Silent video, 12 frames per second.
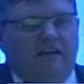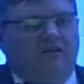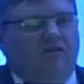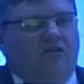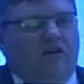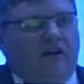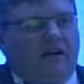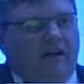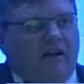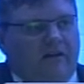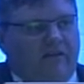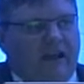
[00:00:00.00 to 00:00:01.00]
your
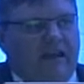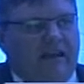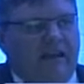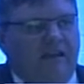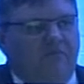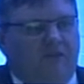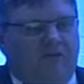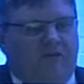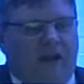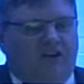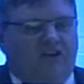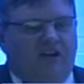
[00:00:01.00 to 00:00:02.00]
rail
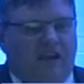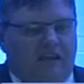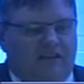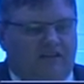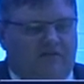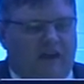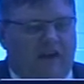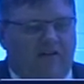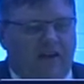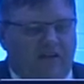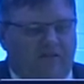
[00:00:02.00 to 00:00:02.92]
imperfection is very,